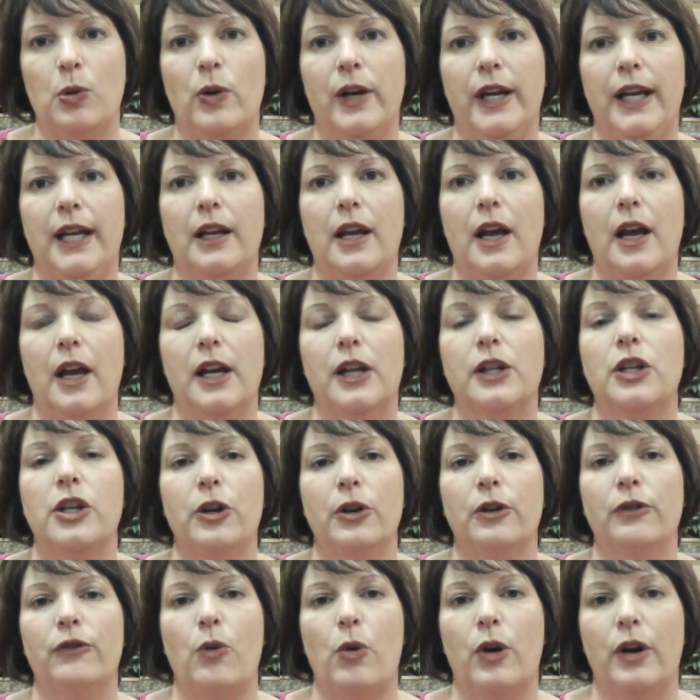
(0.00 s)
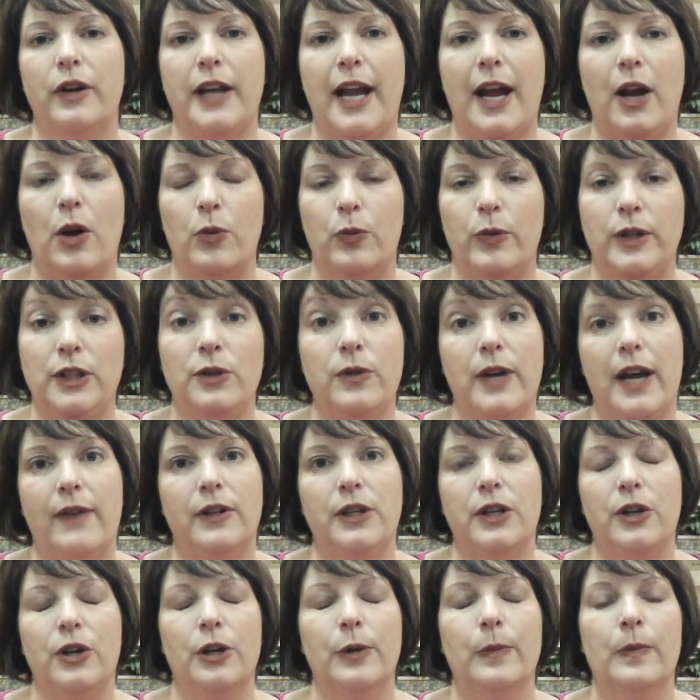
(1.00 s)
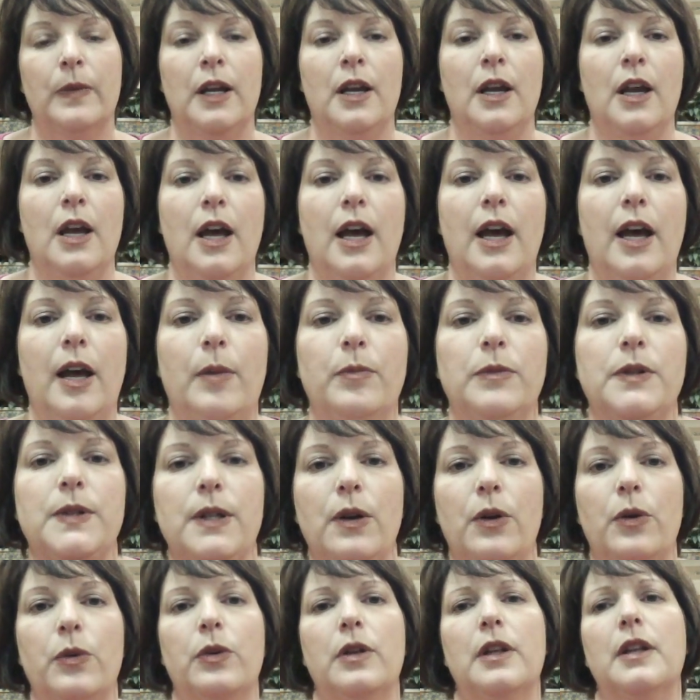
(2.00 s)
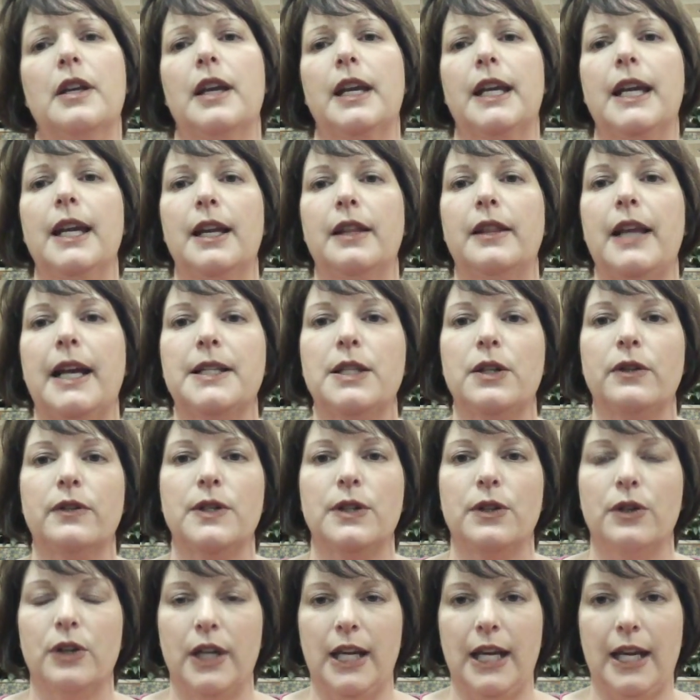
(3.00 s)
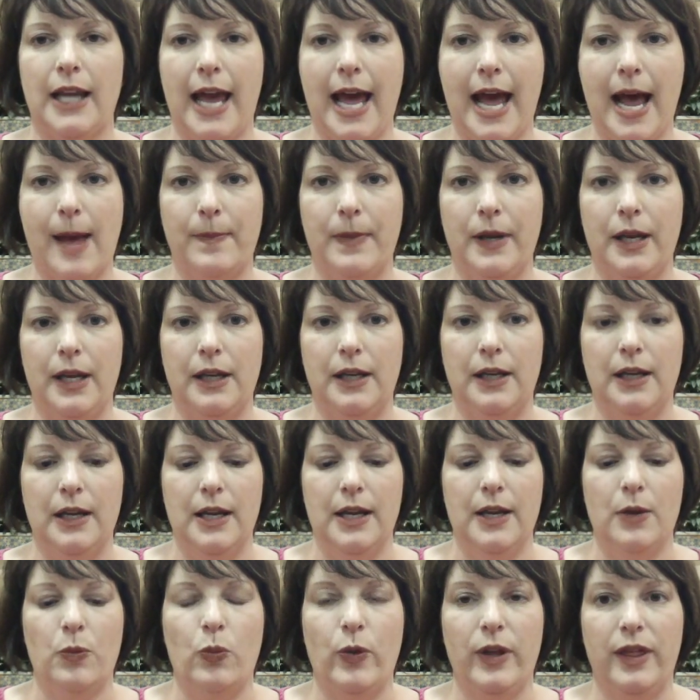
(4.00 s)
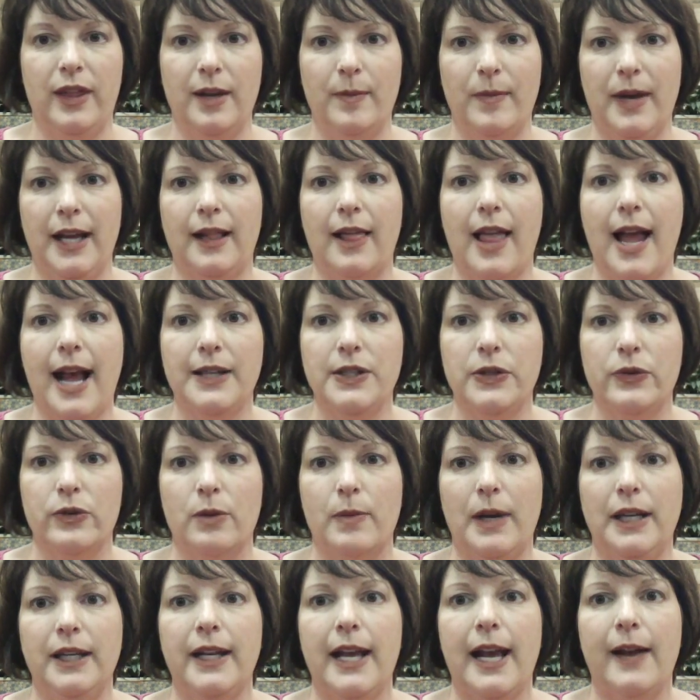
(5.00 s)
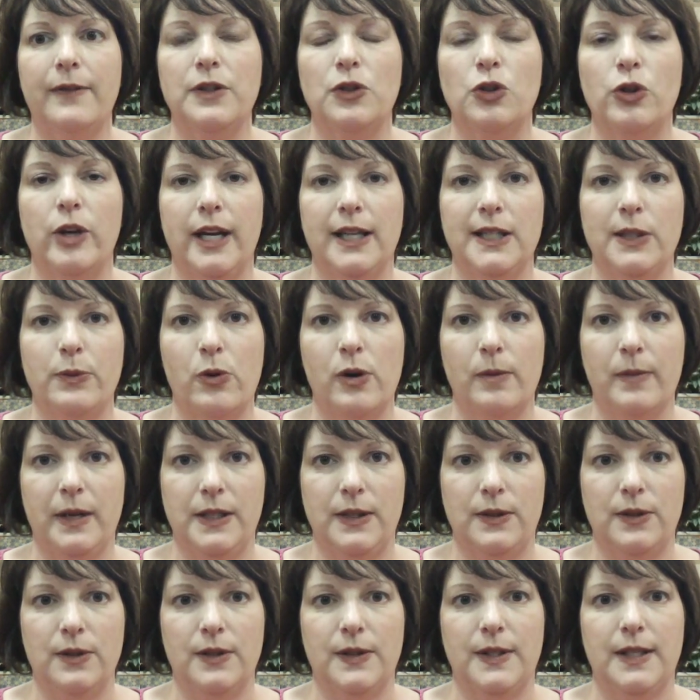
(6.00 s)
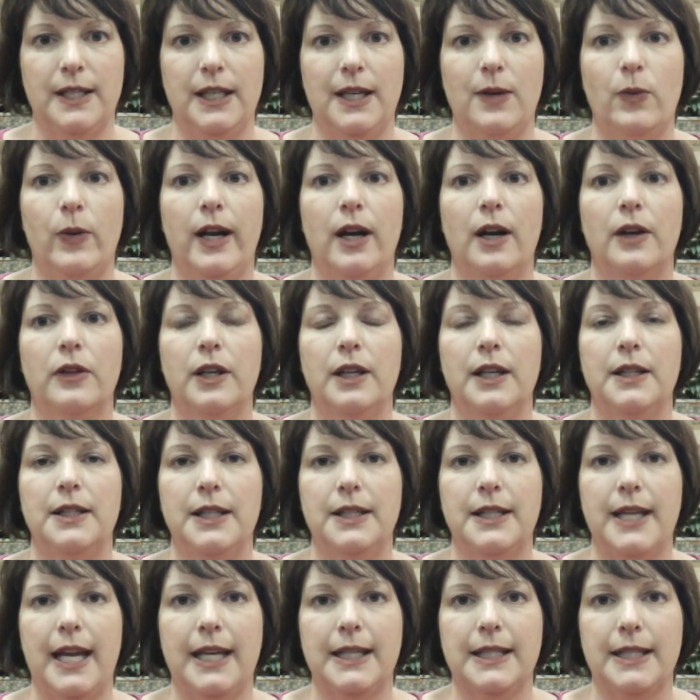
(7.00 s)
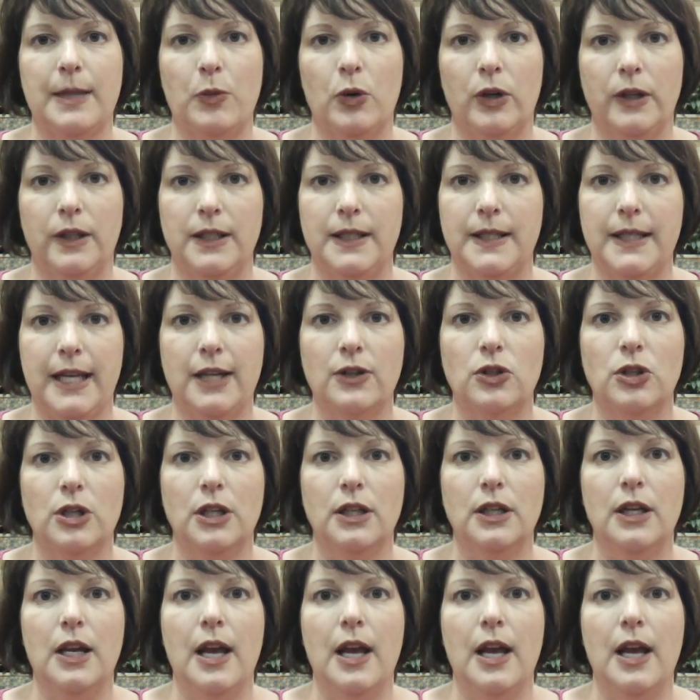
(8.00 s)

And so we, at the time, like the 90s, that AIDS was something that they were still exploring a cure for. Now we do have a cure.